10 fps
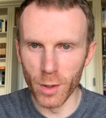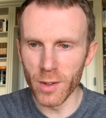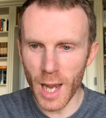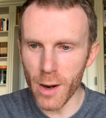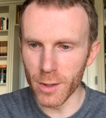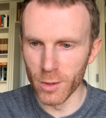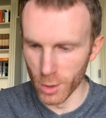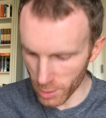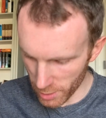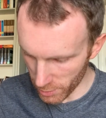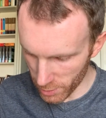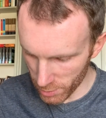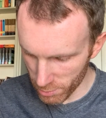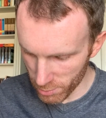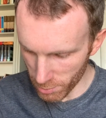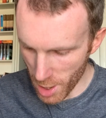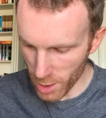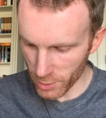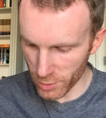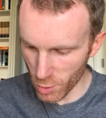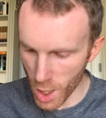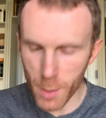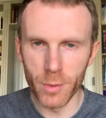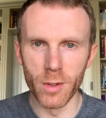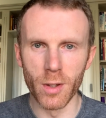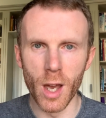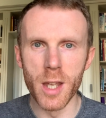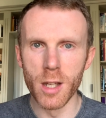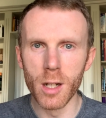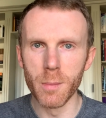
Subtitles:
this character that Mark describes as a young